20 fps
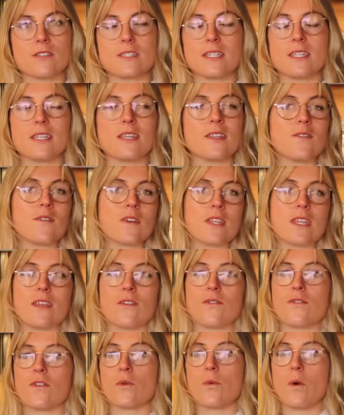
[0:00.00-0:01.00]
And even
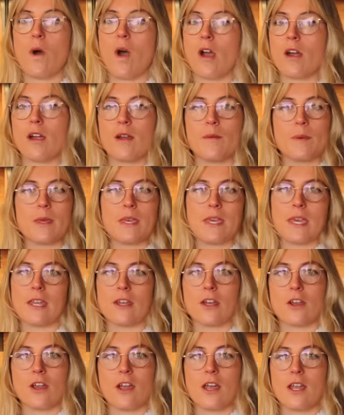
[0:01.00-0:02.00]
if you are a
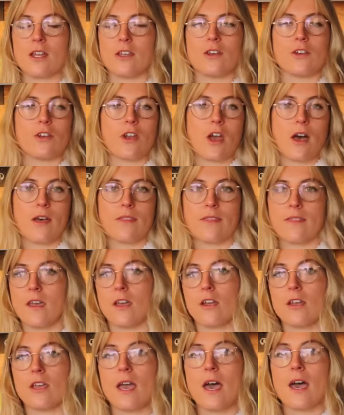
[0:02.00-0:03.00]
beginner and you're not there
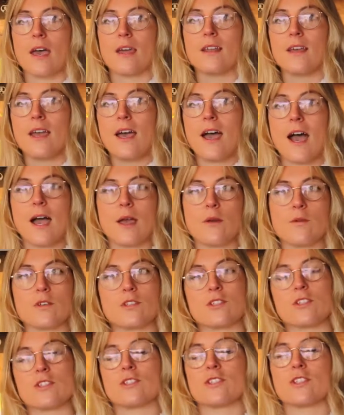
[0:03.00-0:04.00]
yet, I was
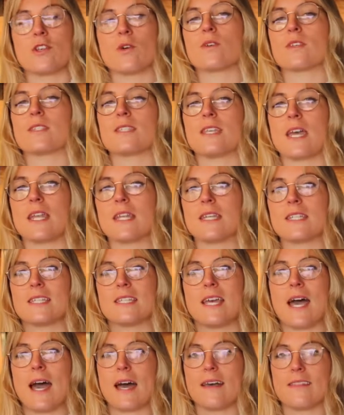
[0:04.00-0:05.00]
just so excited
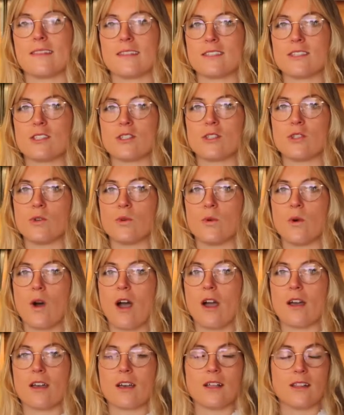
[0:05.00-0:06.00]
to add this to
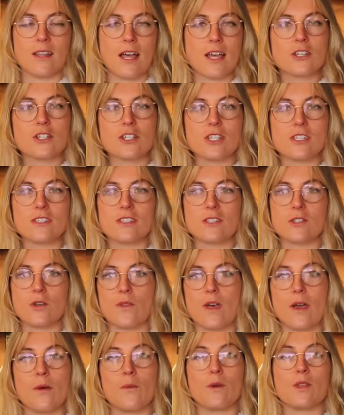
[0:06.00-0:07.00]
our collection so
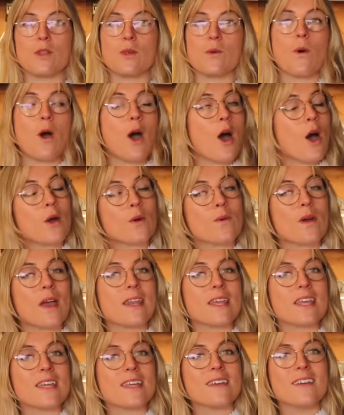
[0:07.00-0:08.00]
that when you are
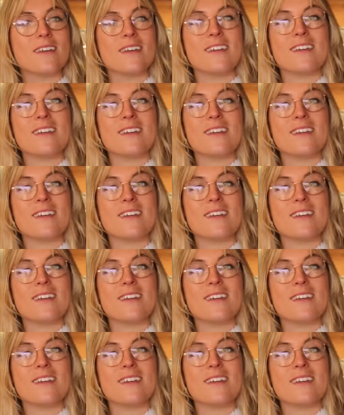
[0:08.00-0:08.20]
ready,